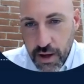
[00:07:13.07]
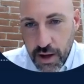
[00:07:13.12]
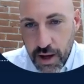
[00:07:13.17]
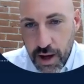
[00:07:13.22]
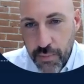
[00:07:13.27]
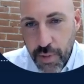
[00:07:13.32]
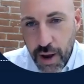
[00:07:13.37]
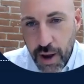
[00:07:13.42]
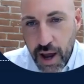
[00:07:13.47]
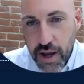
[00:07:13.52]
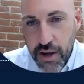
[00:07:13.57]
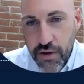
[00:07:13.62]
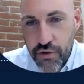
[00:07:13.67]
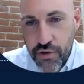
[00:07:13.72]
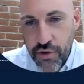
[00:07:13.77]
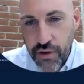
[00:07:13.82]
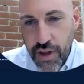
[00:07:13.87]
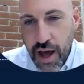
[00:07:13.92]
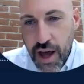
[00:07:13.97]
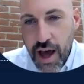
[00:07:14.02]
By
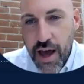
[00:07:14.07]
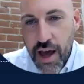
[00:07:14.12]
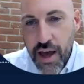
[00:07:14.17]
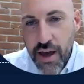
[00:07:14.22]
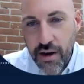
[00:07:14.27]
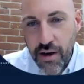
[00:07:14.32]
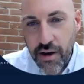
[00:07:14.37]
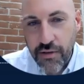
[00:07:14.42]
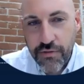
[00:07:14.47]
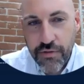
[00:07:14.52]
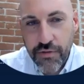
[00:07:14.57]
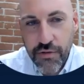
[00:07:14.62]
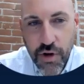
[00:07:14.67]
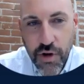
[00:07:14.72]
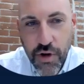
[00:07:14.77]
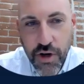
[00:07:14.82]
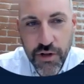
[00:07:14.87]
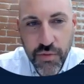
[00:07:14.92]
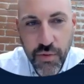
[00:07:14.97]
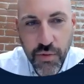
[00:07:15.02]
July of
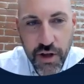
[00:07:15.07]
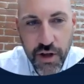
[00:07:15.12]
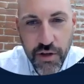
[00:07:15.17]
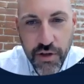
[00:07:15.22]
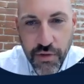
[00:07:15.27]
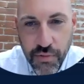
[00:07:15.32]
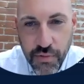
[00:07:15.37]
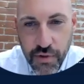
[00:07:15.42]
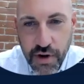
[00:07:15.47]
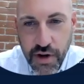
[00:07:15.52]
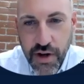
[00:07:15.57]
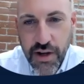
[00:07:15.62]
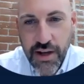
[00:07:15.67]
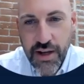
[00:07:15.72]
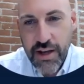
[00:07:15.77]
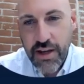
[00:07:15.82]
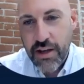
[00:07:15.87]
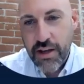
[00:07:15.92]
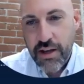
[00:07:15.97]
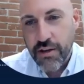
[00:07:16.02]

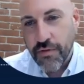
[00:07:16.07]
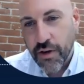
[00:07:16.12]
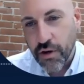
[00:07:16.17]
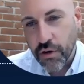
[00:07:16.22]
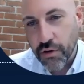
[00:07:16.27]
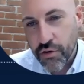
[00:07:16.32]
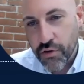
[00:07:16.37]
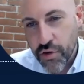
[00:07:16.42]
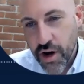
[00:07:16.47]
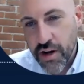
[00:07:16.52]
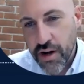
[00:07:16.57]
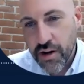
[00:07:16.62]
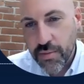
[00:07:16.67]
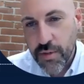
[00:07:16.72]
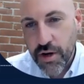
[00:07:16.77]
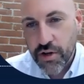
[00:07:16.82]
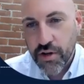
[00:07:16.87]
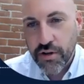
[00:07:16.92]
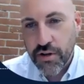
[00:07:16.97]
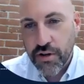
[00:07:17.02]
2023, the Federal Trade
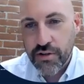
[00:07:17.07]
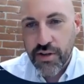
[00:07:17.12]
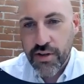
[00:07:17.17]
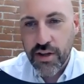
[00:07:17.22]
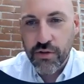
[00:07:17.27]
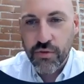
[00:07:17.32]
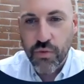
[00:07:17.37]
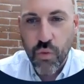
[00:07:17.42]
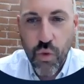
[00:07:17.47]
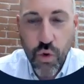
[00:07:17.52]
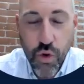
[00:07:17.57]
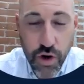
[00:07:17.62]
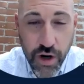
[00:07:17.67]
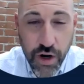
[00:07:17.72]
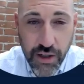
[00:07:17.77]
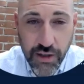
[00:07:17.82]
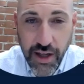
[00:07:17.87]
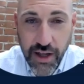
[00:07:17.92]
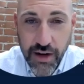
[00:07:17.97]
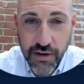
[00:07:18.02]
Commission sends
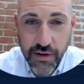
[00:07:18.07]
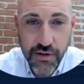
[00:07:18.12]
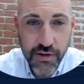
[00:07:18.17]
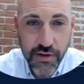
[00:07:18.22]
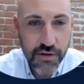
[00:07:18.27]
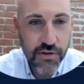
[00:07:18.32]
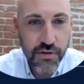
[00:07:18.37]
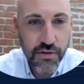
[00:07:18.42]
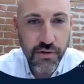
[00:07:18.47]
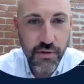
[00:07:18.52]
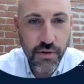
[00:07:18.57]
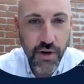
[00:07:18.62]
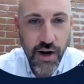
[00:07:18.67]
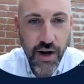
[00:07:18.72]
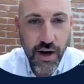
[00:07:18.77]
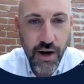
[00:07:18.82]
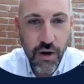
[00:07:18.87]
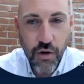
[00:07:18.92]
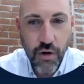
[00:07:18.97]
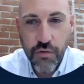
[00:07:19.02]
warning letters
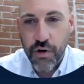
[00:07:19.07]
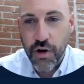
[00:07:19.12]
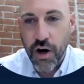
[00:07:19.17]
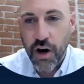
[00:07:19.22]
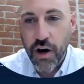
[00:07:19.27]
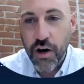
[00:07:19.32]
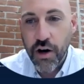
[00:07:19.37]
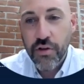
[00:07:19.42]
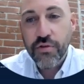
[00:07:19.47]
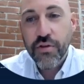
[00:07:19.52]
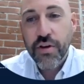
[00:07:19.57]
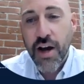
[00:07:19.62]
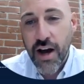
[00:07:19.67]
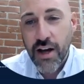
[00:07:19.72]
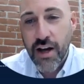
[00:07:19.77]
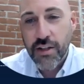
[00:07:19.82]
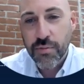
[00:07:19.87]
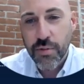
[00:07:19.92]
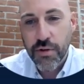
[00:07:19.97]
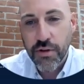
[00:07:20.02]
to over 100
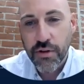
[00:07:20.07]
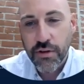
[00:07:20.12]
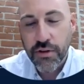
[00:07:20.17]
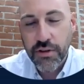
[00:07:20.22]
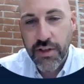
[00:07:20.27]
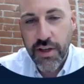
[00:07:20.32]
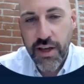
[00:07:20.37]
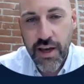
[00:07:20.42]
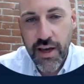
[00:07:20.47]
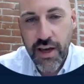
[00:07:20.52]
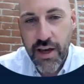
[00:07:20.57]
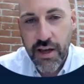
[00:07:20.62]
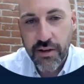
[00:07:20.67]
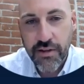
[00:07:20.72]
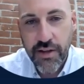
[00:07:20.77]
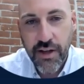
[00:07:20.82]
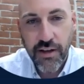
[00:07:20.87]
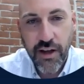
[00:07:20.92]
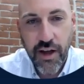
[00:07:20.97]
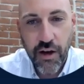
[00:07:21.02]
hospitals
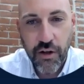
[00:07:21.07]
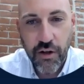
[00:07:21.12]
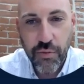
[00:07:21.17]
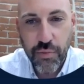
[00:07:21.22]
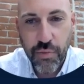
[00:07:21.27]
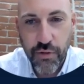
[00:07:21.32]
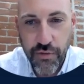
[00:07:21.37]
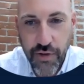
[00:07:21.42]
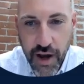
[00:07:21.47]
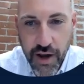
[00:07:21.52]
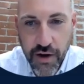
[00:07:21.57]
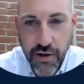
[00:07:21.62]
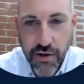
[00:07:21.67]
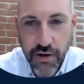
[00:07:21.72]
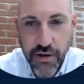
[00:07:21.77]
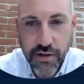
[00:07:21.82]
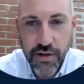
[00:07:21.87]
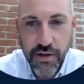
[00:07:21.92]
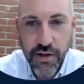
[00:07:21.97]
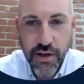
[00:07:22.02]
and telehealth
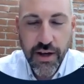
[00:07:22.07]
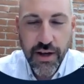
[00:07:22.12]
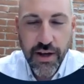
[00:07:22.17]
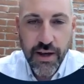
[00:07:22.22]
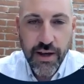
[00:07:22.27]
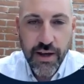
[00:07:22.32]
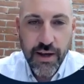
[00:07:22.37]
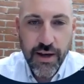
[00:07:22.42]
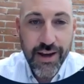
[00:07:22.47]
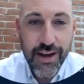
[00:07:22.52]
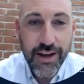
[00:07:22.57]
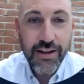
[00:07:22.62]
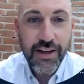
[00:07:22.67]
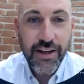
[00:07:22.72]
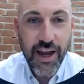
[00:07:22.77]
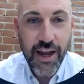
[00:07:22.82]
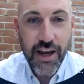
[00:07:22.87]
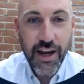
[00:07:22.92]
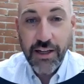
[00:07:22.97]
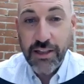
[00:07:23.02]
providers,
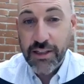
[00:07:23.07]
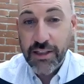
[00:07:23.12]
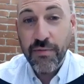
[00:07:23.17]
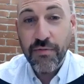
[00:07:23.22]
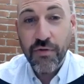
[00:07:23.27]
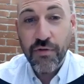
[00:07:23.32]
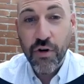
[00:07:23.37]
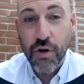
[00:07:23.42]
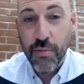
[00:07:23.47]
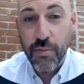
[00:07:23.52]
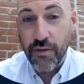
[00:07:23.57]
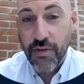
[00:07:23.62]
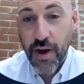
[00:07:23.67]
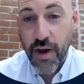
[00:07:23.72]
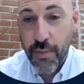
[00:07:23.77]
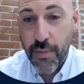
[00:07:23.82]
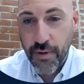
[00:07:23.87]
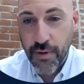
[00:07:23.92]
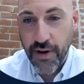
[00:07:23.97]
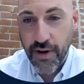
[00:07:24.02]
indicating some form of
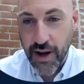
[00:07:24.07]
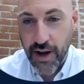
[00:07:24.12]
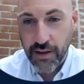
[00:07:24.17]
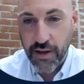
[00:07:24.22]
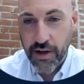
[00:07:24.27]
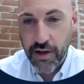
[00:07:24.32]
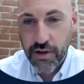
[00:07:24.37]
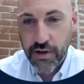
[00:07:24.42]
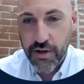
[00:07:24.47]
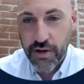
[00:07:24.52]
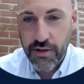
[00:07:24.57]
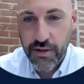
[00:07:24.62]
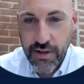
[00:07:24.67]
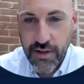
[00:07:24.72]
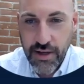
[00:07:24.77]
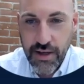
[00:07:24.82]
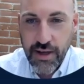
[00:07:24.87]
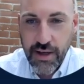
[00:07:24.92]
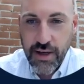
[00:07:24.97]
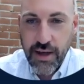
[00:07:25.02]
HIPAA
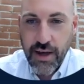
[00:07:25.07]
violation.